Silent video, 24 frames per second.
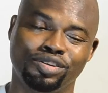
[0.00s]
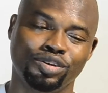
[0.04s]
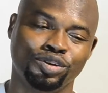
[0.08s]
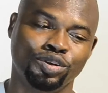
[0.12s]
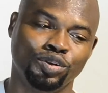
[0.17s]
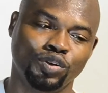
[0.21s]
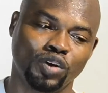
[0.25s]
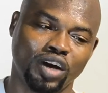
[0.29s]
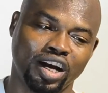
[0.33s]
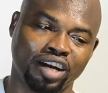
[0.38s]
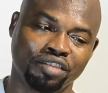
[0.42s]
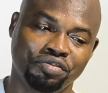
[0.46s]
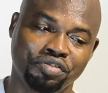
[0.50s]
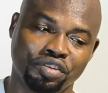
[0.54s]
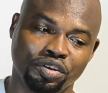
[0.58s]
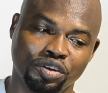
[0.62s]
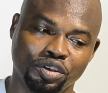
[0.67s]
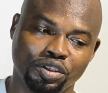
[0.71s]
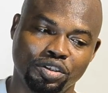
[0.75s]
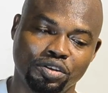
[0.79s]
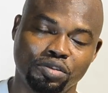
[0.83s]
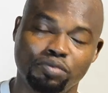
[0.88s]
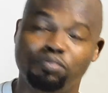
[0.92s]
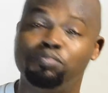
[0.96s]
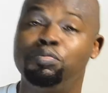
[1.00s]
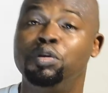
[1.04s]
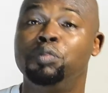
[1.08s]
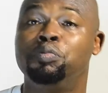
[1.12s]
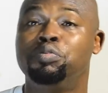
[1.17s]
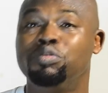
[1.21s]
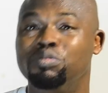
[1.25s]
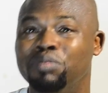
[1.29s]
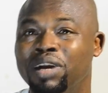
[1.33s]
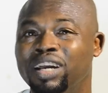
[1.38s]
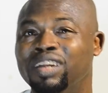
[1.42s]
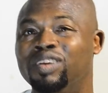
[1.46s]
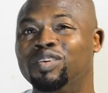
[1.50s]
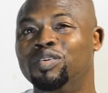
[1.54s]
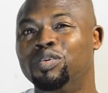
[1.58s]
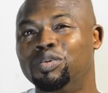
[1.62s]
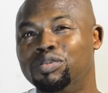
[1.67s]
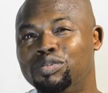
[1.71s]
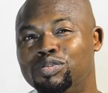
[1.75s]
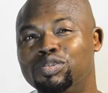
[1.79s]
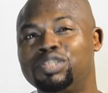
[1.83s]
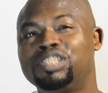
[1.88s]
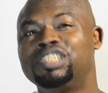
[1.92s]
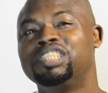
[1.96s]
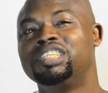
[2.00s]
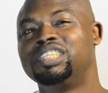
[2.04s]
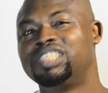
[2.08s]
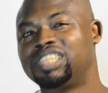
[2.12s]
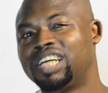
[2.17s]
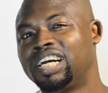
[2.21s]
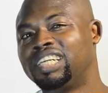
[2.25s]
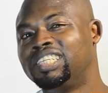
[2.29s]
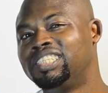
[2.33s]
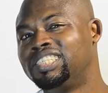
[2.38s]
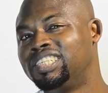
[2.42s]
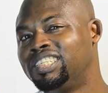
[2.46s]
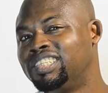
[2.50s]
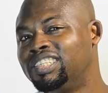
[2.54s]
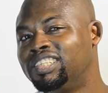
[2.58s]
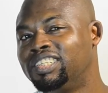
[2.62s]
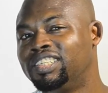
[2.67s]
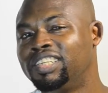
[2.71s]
so I felt people might not want to see tragedy.